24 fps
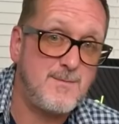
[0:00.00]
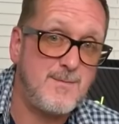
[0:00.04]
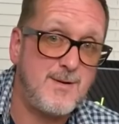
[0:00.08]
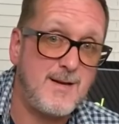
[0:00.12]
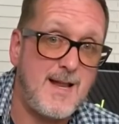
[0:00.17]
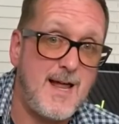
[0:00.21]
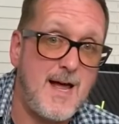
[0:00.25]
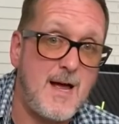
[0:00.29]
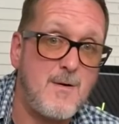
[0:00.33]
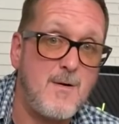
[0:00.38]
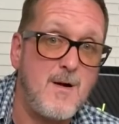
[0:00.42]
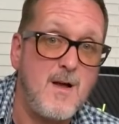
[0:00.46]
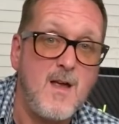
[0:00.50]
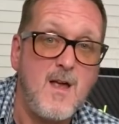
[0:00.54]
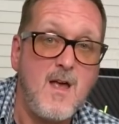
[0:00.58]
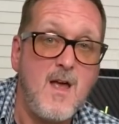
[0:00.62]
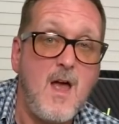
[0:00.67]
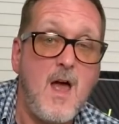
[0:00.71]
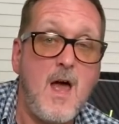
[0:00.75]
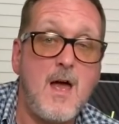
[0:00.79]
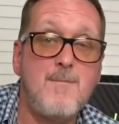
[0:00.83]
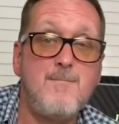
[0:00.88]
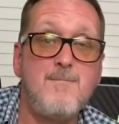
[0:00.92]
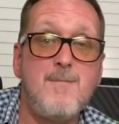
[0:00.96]
below,
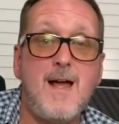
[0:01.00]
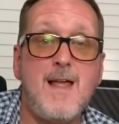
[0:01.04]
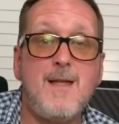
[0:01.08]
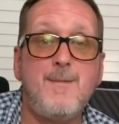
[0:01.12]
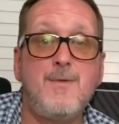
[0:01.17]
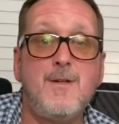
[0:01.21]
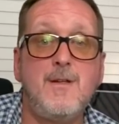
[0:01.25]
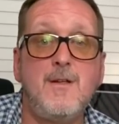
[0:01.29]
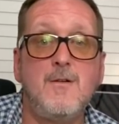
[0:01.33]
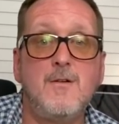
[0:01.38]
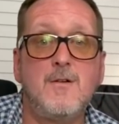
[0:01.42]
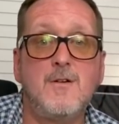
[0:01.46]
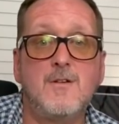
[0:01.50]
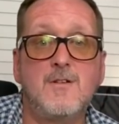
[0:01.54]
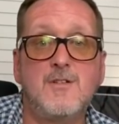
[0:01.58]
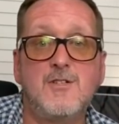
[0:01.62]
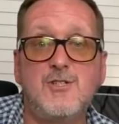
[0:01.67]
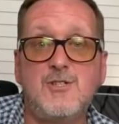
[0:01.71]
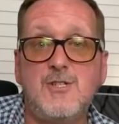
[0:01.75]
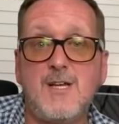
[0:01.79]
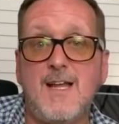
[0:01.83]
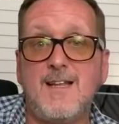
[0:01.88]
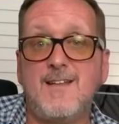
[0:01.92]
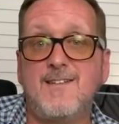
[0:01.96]
and maybe you could
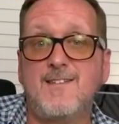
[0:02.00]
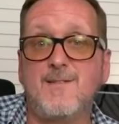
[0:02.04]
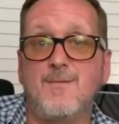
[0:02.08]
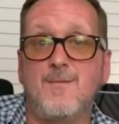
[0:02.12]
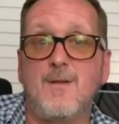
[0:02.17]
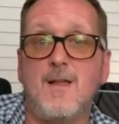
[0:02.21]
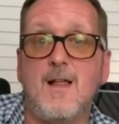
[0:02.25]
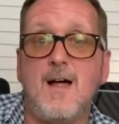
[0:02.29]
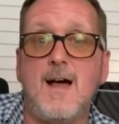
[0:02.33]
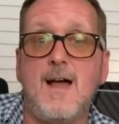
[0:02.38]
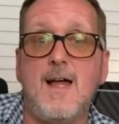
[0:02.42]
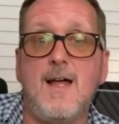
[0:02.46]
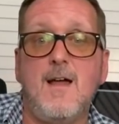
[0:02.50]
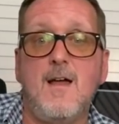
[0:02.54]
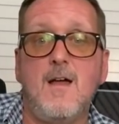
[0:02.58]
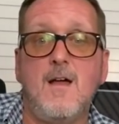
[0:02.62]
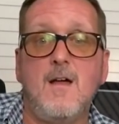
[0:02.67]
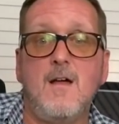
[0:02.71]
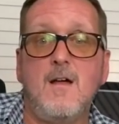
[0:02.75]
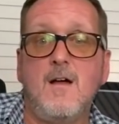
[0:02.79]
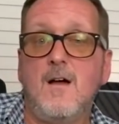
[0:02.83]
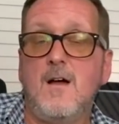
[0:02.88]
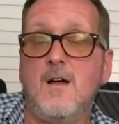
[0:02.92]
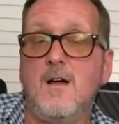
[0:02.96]
shed some light
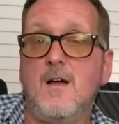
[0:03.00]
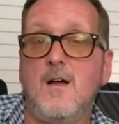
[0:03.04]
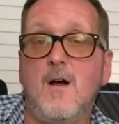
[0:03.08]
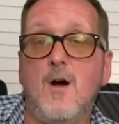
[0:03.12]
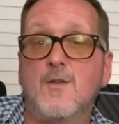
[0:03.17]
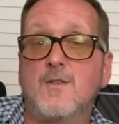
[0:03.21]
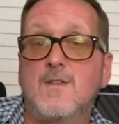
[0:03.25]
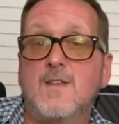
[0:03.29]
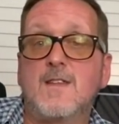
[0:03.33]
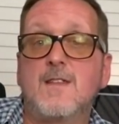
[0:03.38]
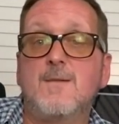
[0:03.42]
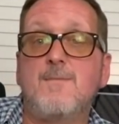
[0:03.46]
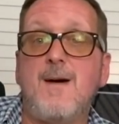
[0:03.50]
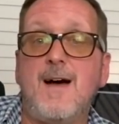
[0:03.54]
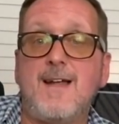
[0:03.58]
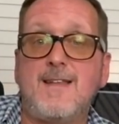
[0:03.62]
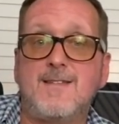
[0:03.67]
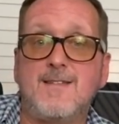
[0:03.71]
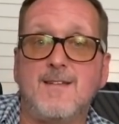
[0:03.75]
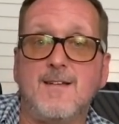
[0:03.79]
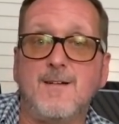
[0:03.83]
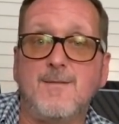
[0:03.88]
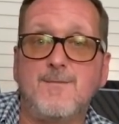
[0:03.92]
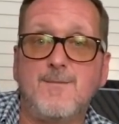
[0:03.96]
onto the
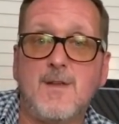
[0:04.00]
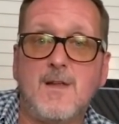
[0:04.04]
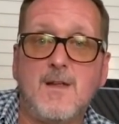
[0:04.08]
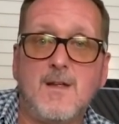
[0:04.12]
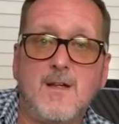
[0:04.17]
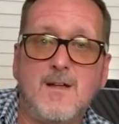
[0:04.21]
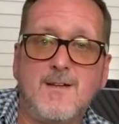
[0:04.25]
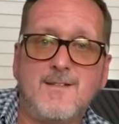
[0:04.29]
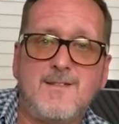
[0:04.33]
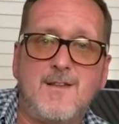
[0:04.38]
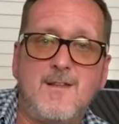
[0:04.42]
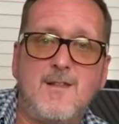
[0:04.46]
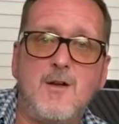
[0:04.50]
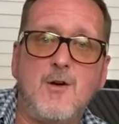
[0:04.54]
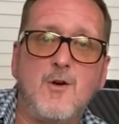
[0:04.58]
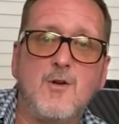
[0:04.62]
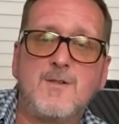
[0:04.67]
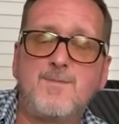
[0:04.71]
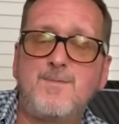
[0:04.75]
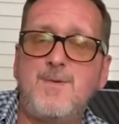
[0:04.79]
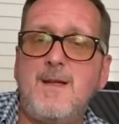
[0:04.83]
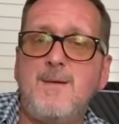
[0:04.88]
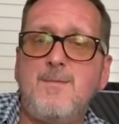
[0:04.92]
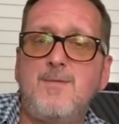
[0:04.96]
matter so that
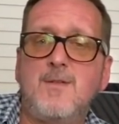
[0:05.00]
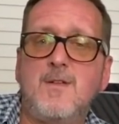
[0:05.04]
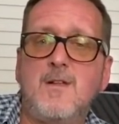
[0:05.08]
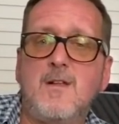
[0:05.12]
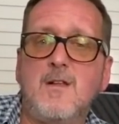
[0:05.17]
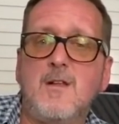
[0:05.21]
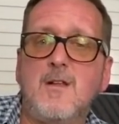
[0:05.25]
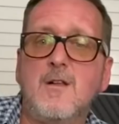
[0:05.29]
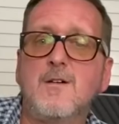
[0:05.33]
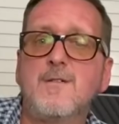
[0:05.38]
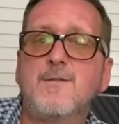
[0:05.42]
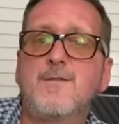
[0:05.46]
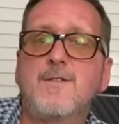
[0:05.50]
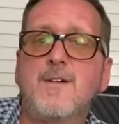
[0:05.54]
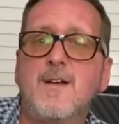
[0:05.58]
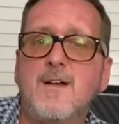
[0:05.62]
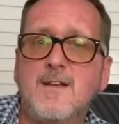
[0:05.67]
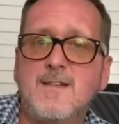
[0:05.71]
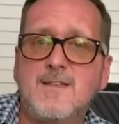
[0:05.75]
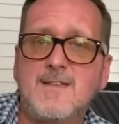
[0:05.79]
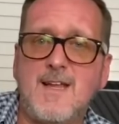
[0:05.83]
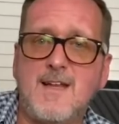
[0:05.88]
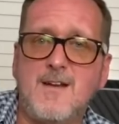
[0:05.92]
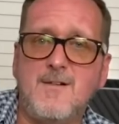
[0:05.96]
us people that love
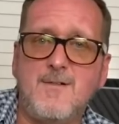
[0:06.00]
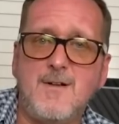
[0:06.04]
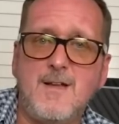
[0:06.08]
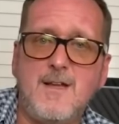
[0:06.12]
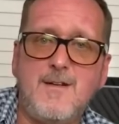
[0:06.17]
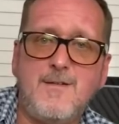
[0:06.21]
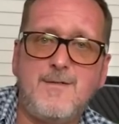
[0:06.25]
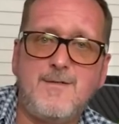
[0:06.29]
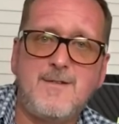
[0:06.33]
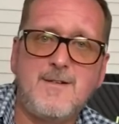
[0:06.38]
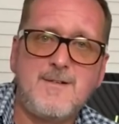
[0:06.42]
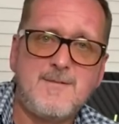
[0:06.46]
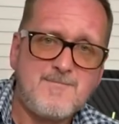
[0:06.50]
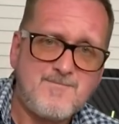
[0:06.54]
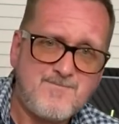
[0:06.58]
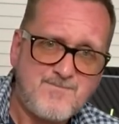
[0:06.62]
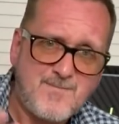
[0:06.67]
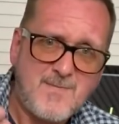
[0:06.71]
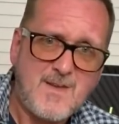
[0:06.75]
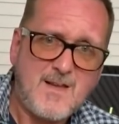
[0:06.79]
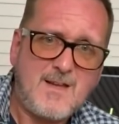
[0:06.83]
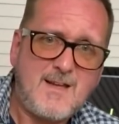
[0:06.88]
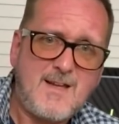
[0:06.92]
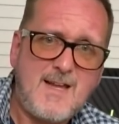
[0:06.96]
Tenerife
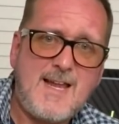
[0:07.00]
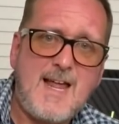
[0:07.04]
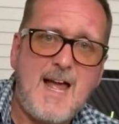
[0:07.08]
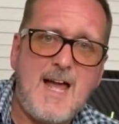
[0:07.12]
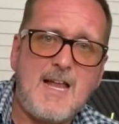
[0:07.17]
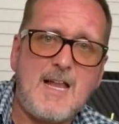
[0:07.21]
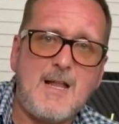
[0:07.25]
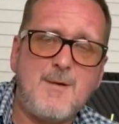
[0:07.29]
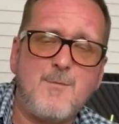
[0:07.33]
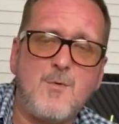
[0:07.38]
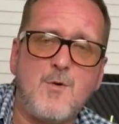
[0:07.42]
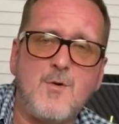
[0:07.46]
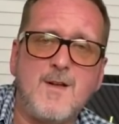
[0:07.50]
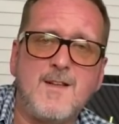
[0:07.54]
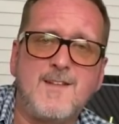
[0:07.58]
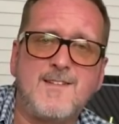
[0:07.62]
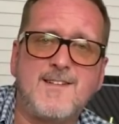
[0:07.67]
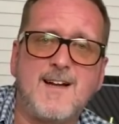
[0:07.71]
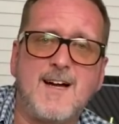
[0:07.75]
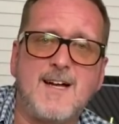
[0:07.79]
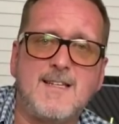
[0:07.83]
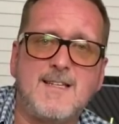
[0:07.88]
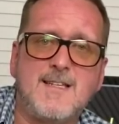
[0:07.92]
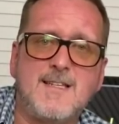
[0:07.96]
can get a little more insight